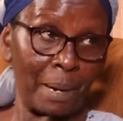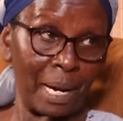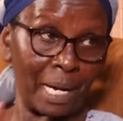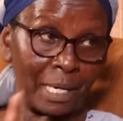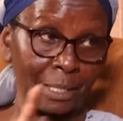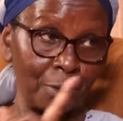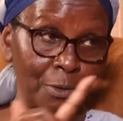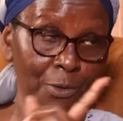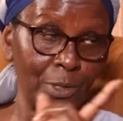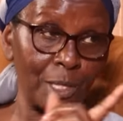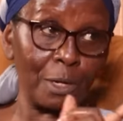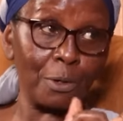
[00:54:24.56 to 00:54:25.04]

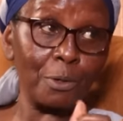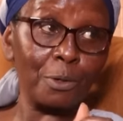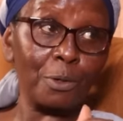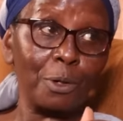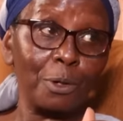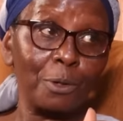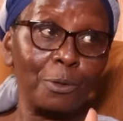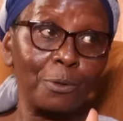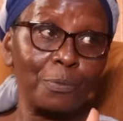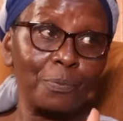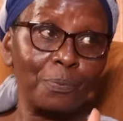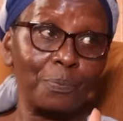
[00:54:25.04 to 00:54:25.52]
Back to the
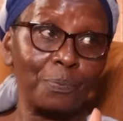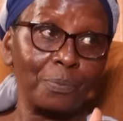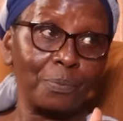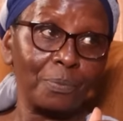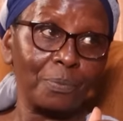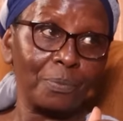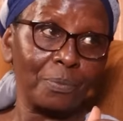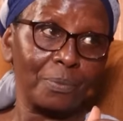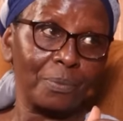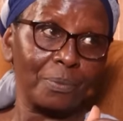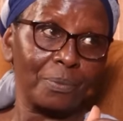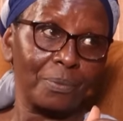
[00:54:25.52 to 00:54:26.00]
rural.
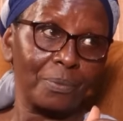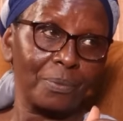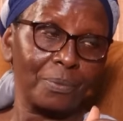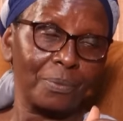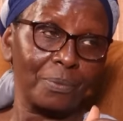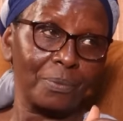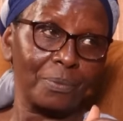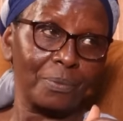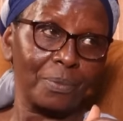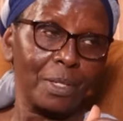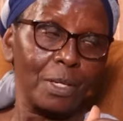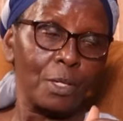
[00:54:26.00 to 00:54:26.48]

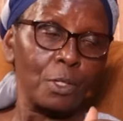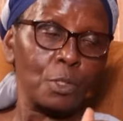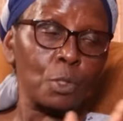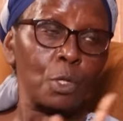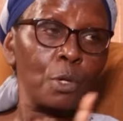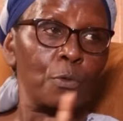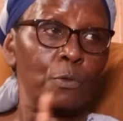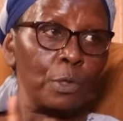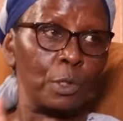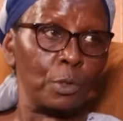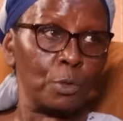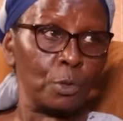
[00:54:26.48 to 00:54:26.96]
So
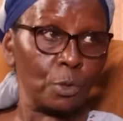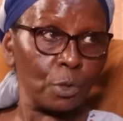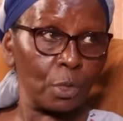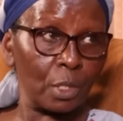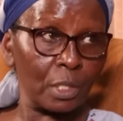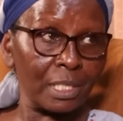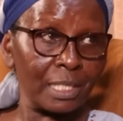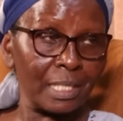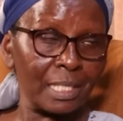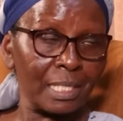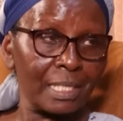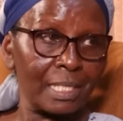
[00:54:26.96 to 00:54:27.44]
if we do
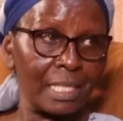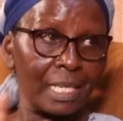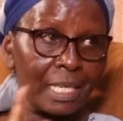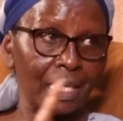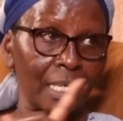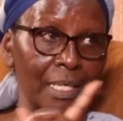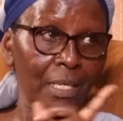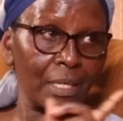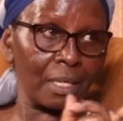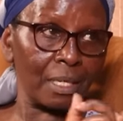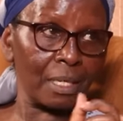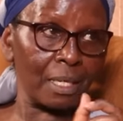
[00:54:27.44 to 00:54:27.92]
not
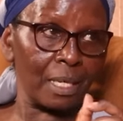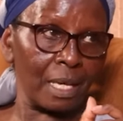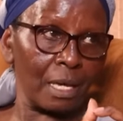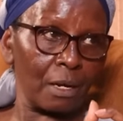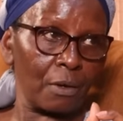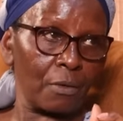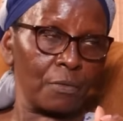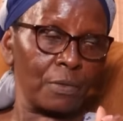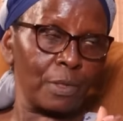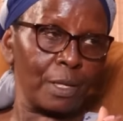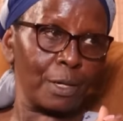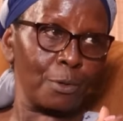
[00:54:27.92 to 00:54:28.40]
take
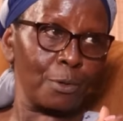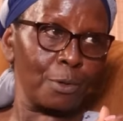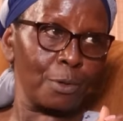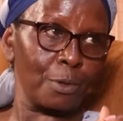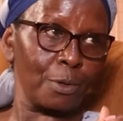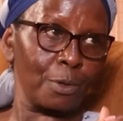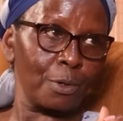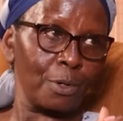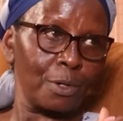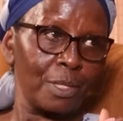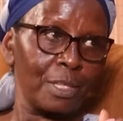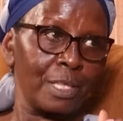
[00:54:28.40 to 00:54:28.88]
care of the
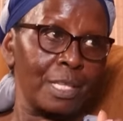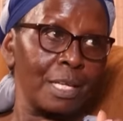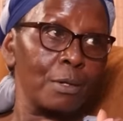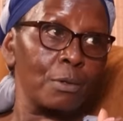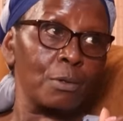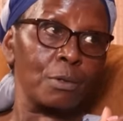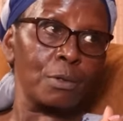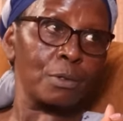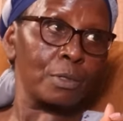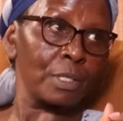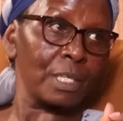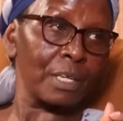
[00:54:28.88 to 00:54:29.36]
rural
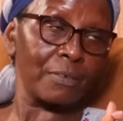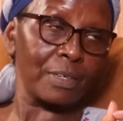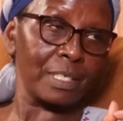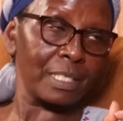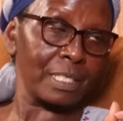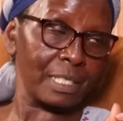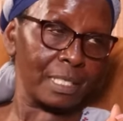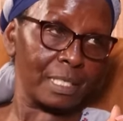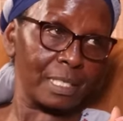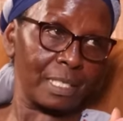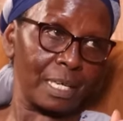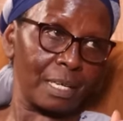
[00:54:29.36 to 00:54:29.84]
will never
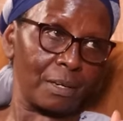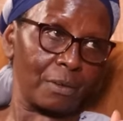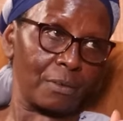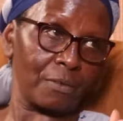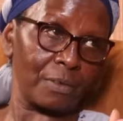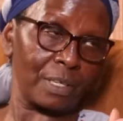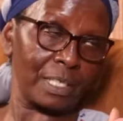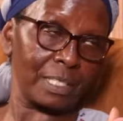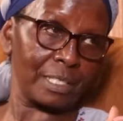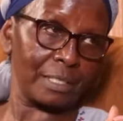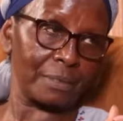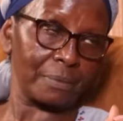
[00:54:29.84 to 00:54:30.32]
take care
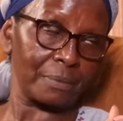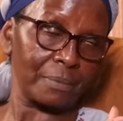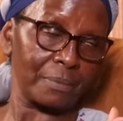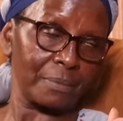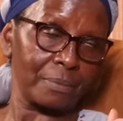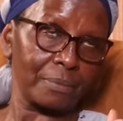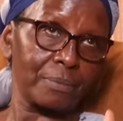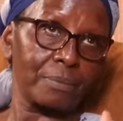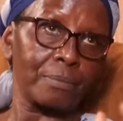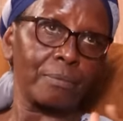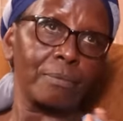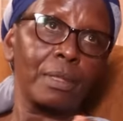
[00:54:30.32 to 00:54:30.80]
of us.
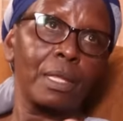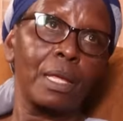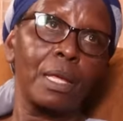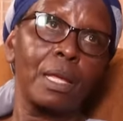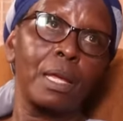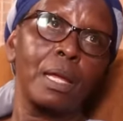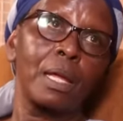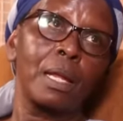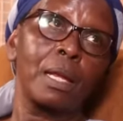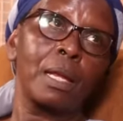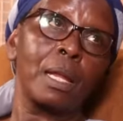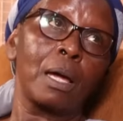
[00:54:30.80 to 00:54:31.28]

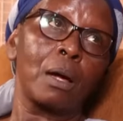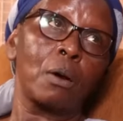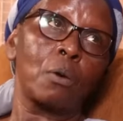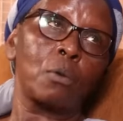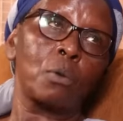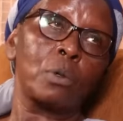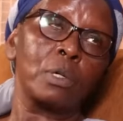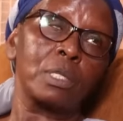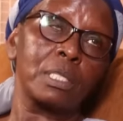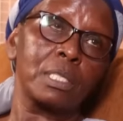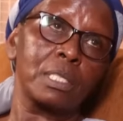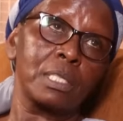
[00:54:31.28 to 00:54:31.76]
Now,
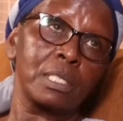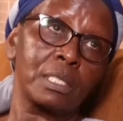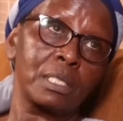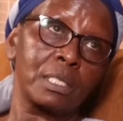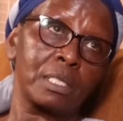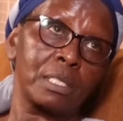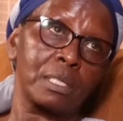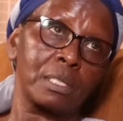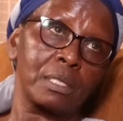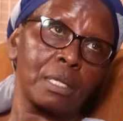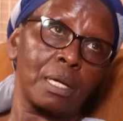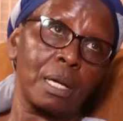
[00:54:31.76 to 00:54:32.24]
what
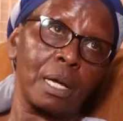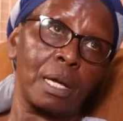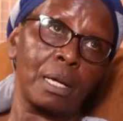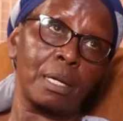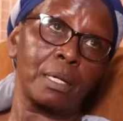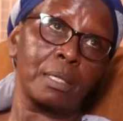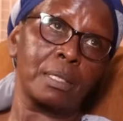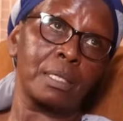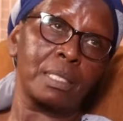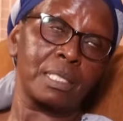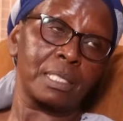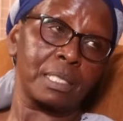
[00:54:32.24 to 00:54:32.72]
is
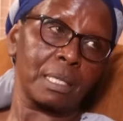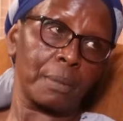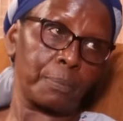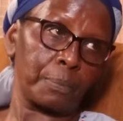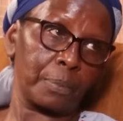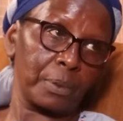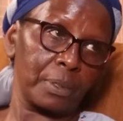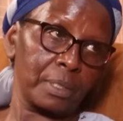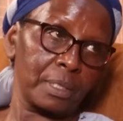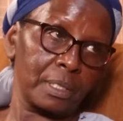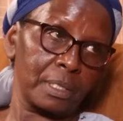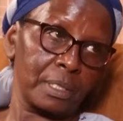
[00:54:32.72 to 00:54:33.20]

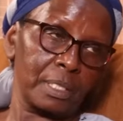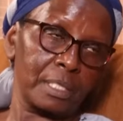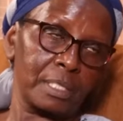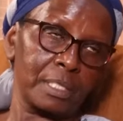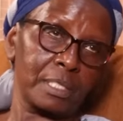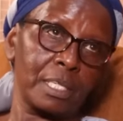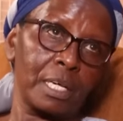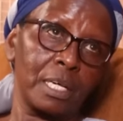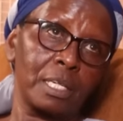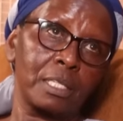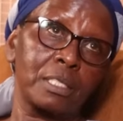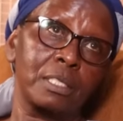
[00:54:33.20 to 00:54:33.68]
disappointing
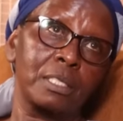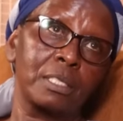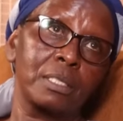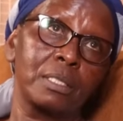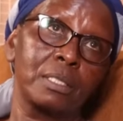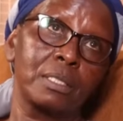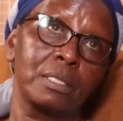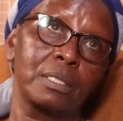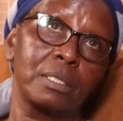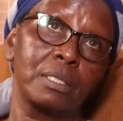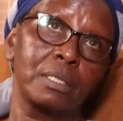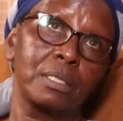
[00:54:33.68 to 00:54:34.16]
is that
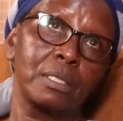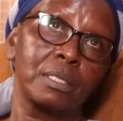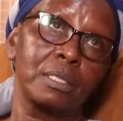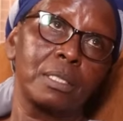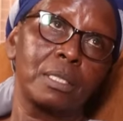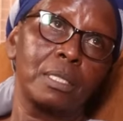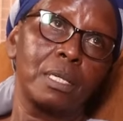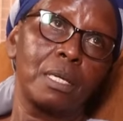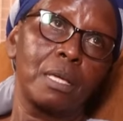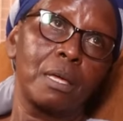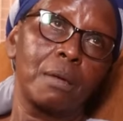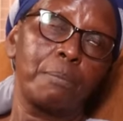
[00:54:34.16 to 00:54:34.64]

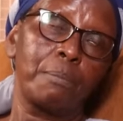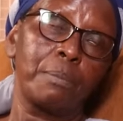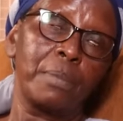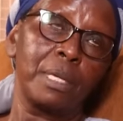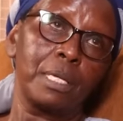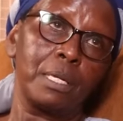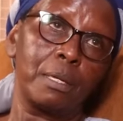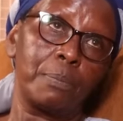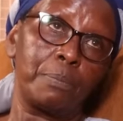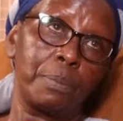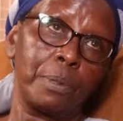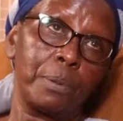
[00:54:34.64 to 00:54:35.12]

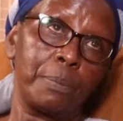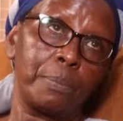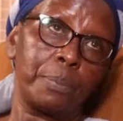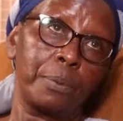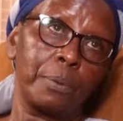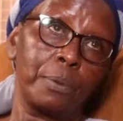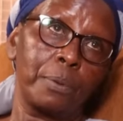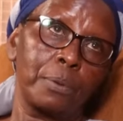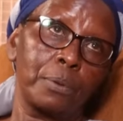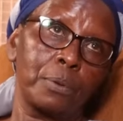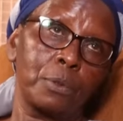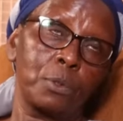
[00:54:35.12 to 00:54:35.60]
many
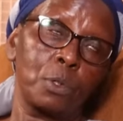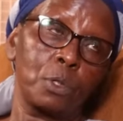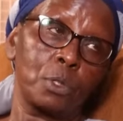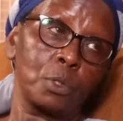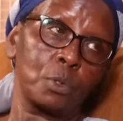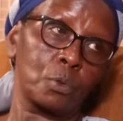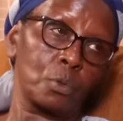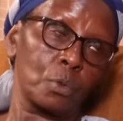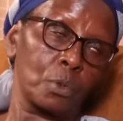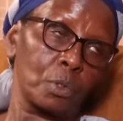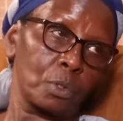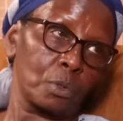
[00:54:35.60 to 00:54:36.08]
people
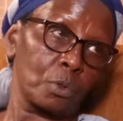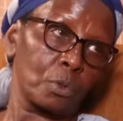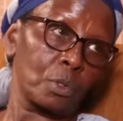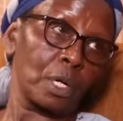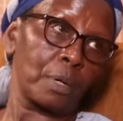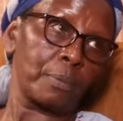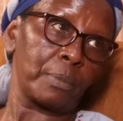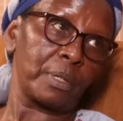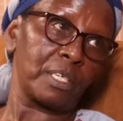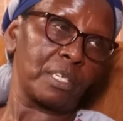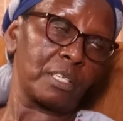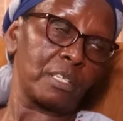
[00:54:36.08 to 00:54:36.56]
don't want to
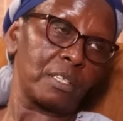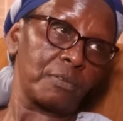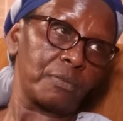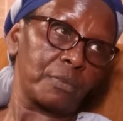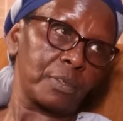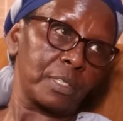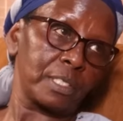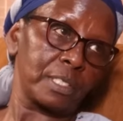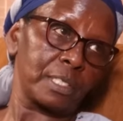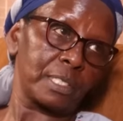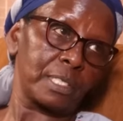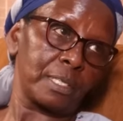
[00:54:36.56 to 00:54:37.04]
come and
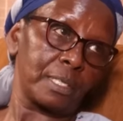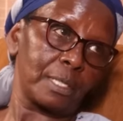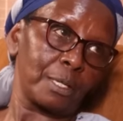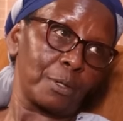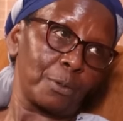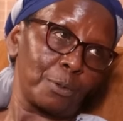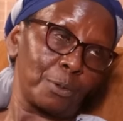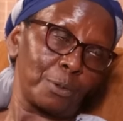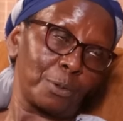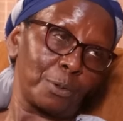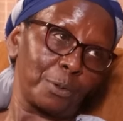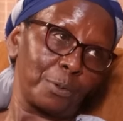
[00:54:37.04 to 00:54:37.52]
invest in the
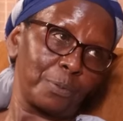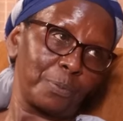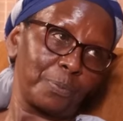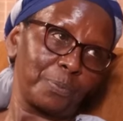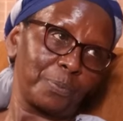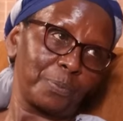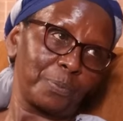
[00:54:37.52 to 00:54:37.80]
rural.